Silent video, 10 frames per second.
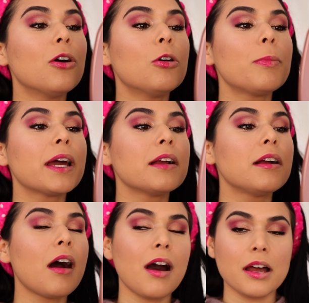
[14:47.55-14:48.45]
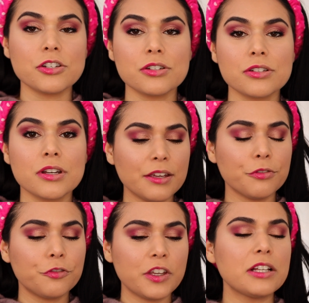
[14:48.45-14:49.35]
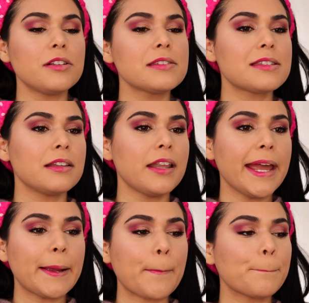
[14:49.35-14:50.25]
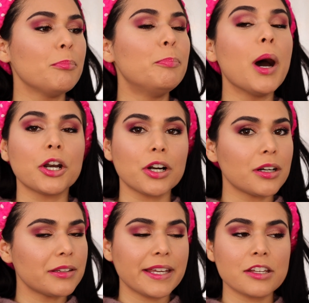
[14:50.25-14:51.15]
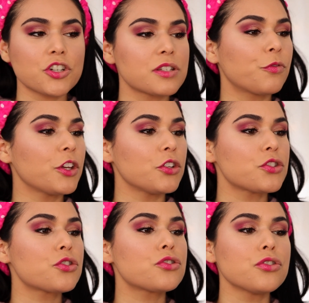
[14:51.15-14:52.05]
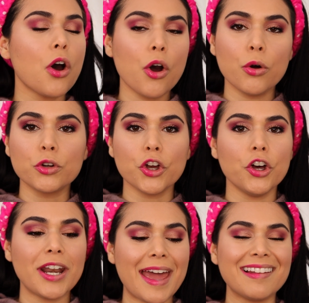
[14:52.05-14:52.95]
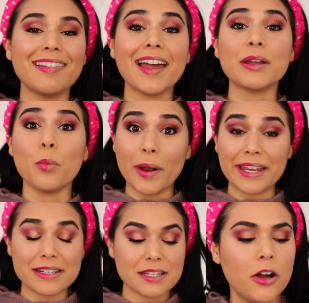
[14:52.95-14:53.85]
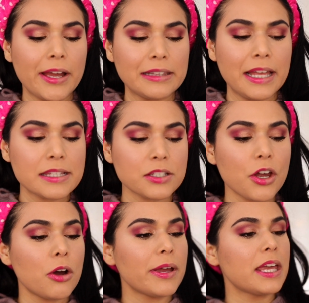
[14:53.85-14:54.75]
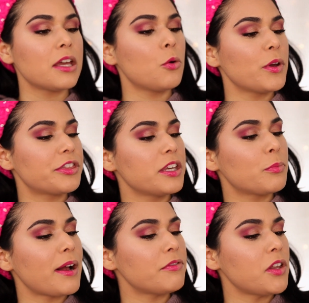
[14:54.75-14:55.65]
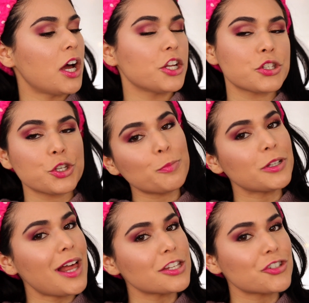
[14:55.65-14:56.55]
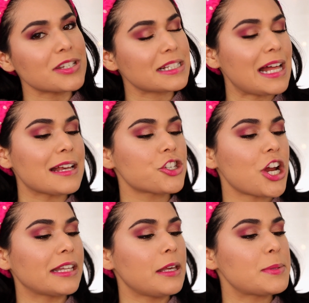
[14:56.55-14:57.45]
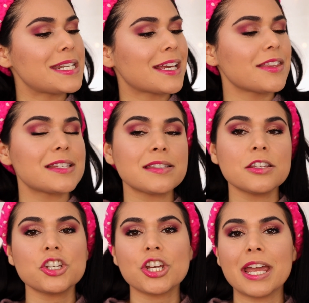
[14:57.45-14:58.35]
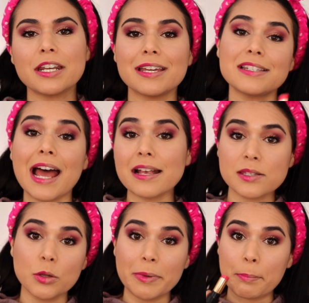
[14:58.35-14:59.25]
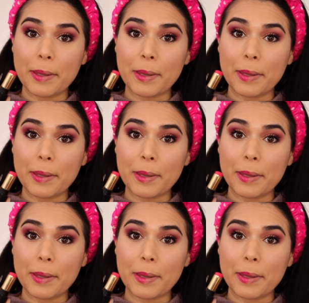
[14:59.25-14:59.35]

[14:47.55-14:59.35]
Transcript: oh my gosh, it feels like butter. Like it just feels so good and lightweight. Okay, let's go in with the Revlon Super Lustrous Glass Shine Lipstick. This is the shade Dazzle Me